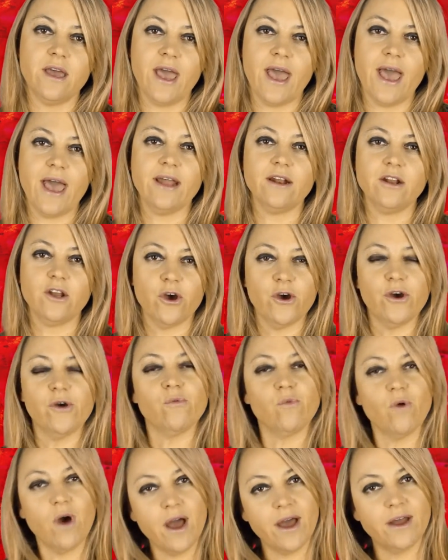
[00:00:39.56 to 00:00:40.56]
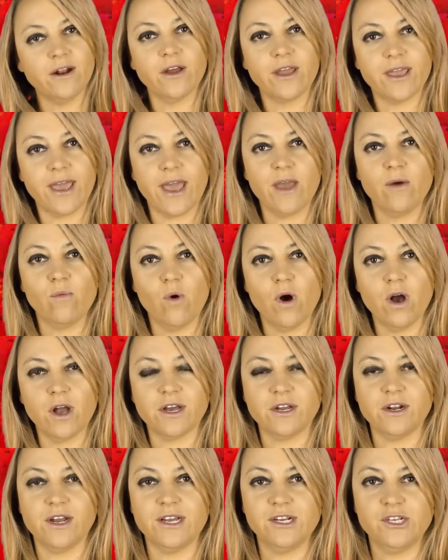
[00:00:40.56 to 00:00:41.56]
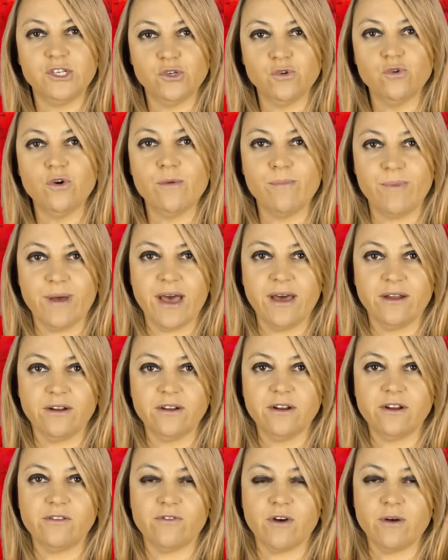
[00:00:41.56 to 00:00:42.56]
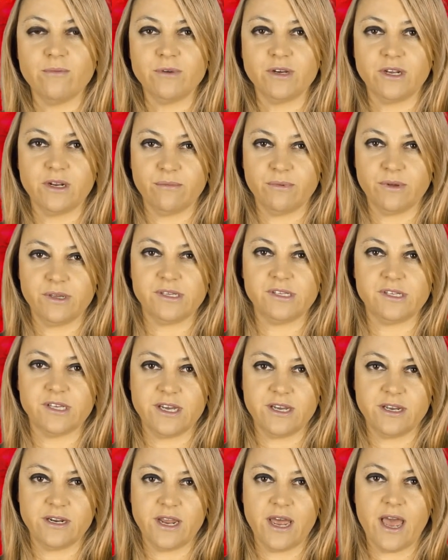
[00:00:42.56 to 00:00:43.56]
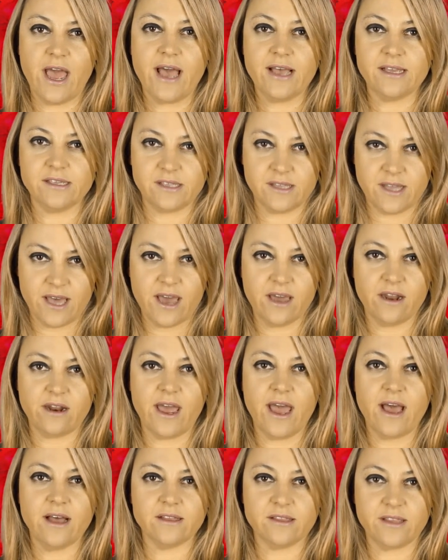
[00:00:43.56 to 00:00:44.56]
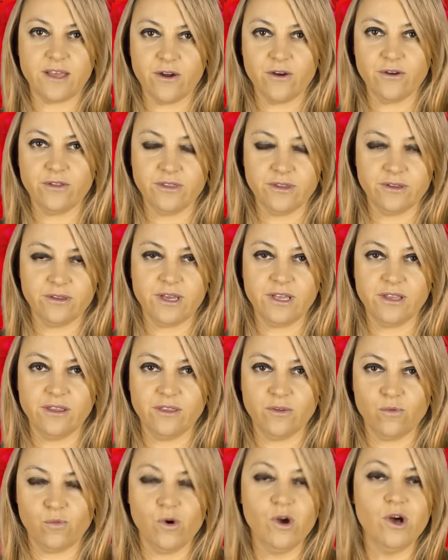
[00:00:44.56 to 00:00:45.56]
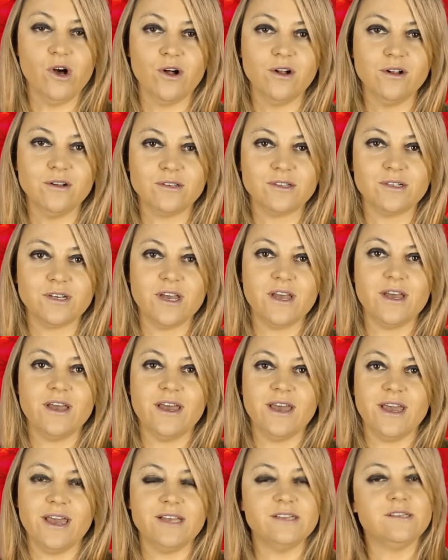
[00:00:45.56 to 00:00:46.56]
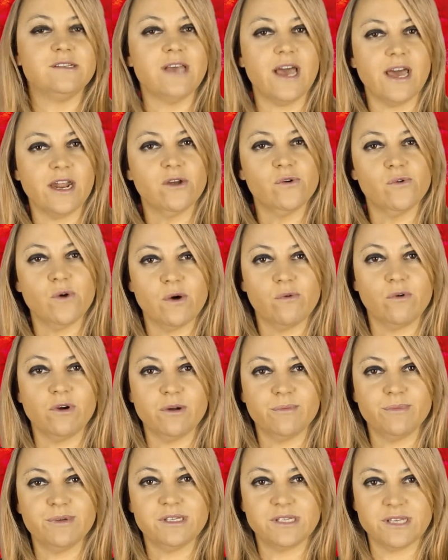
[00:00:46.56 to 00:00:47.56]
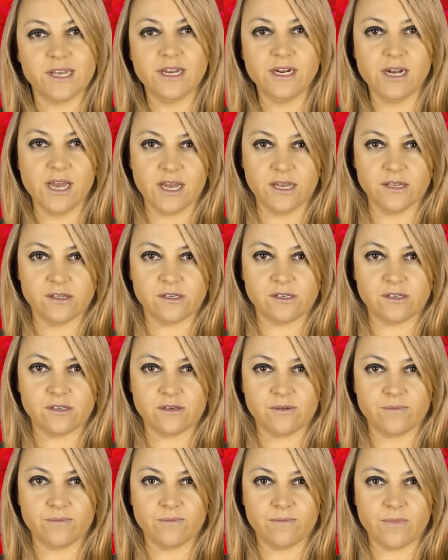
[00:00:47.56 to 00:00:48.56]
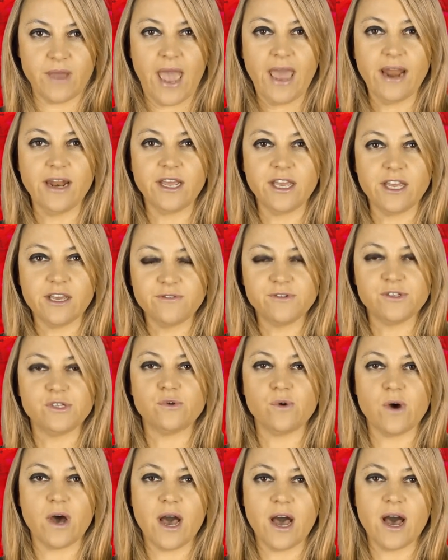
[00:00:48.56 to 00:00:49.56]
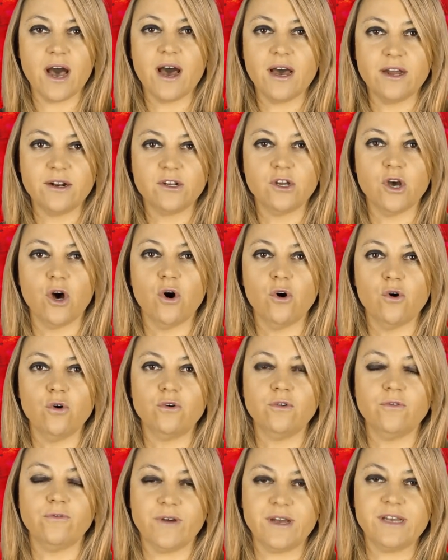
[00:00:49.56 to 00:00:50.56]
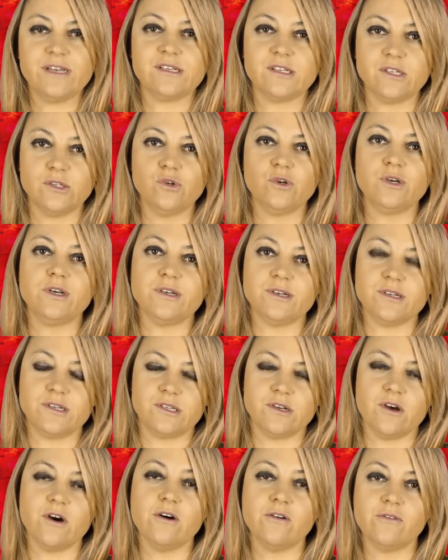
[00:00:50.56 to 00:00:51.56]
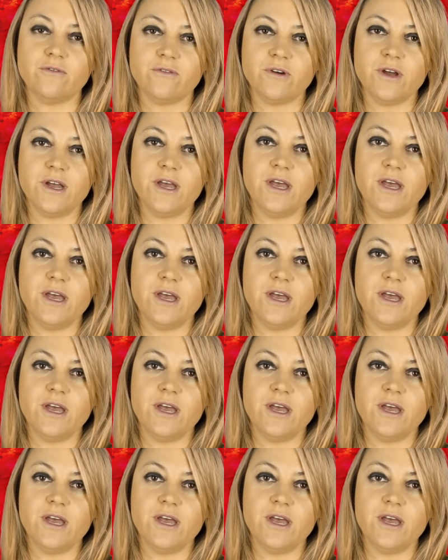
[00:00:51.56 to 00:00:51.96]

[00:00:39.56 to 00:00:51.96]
And go, right, okay, what can I do about it if I'm going to be seen as that out there in the world? Is that who I want to be seen as? And it gives you a hard, cold face look at yourself.